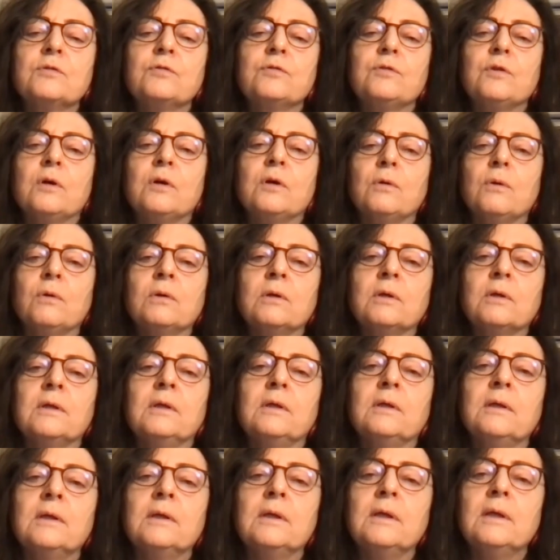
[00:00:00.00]

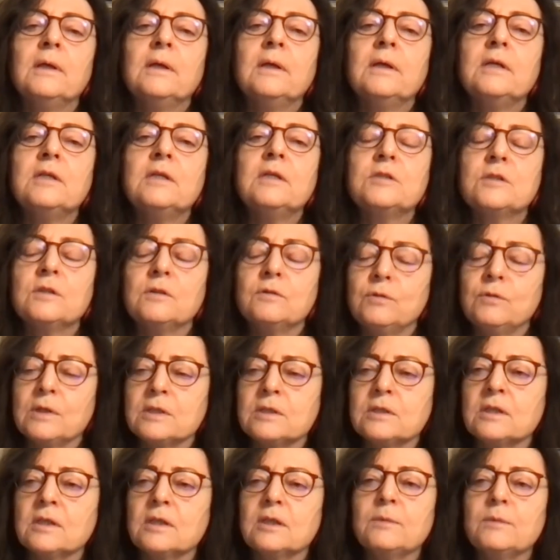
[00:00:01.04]
Farocki is
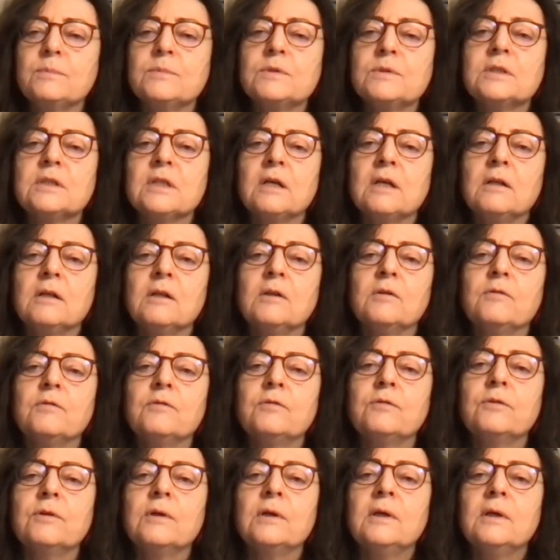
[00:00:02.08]
addressing himself.
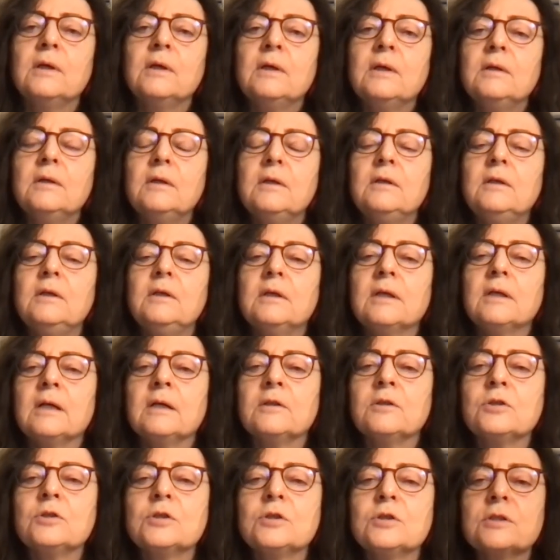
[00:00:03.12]
Did he
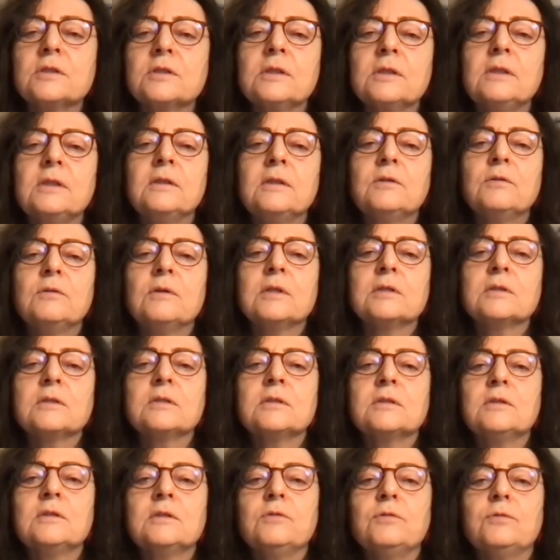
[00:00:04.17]
consciously
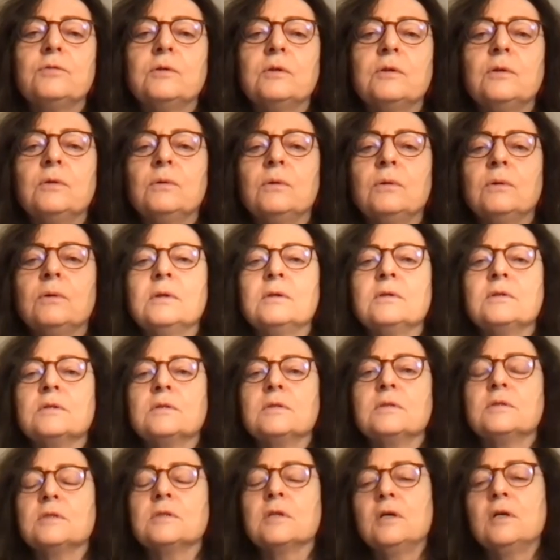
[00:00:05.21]
addresses different
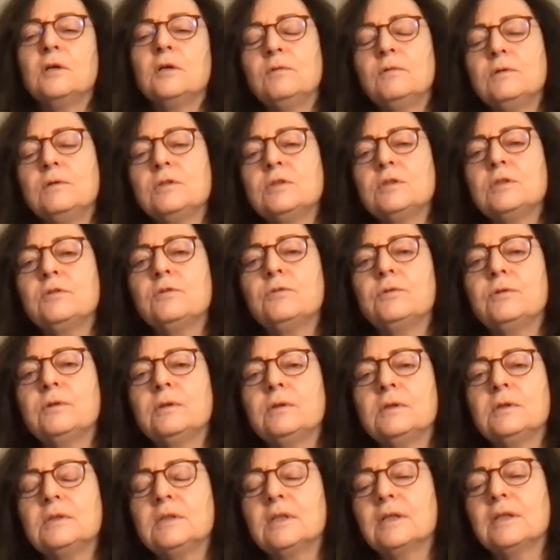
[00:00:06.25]
audiences with
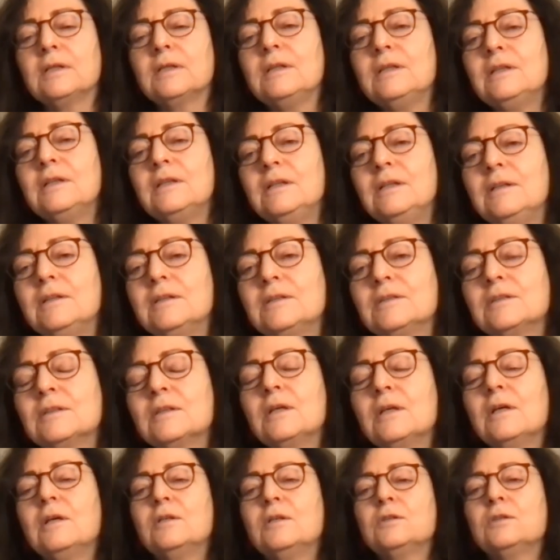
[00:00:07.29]
different techniques?
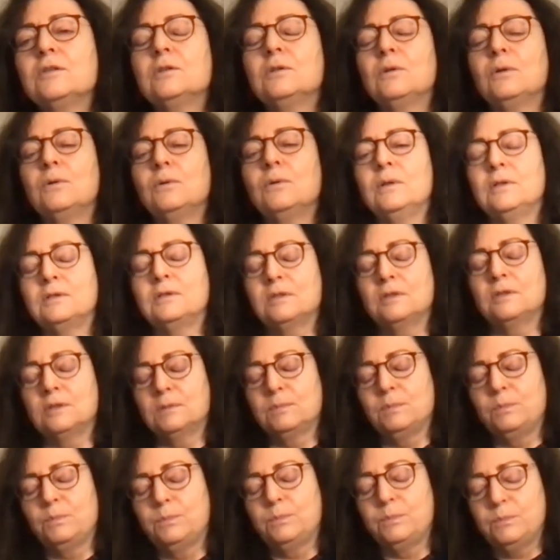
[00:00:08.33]
So it's
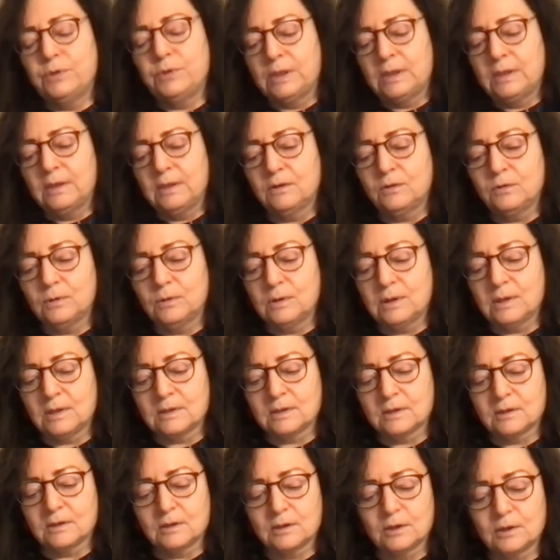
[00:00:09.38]
bringing
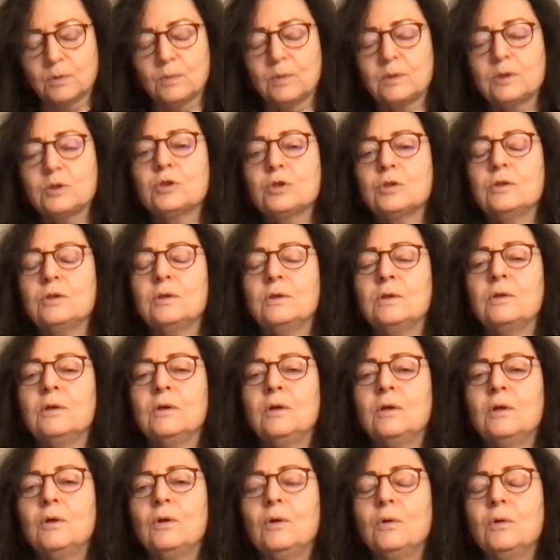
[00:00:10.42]
together the question
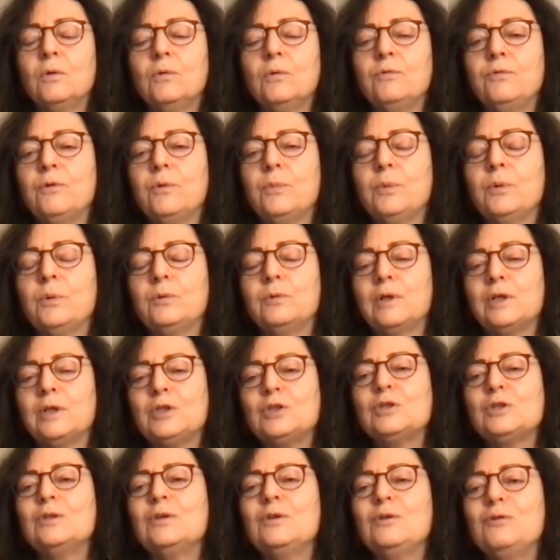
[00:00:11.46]
of
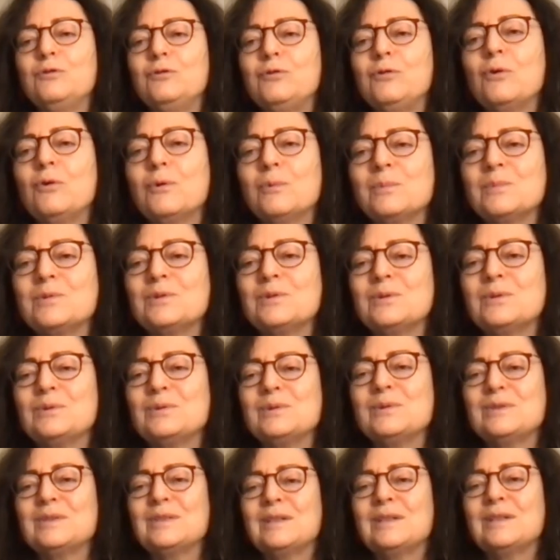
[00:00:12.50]
operational form, so to
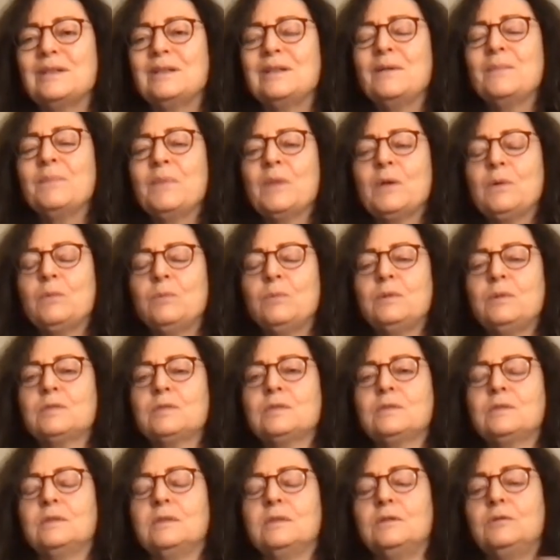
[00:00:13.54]
say, with
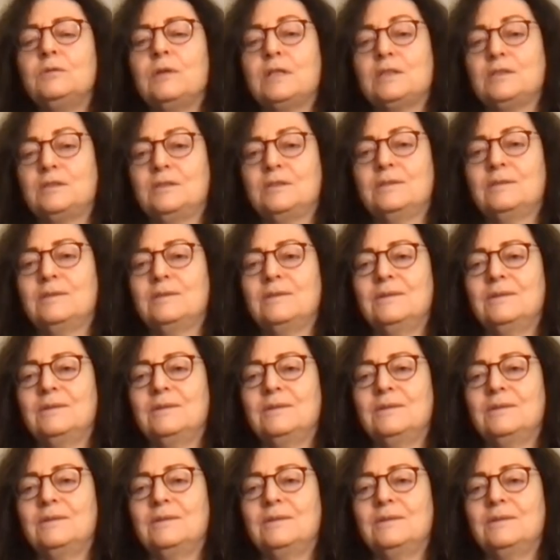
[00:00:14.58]
the address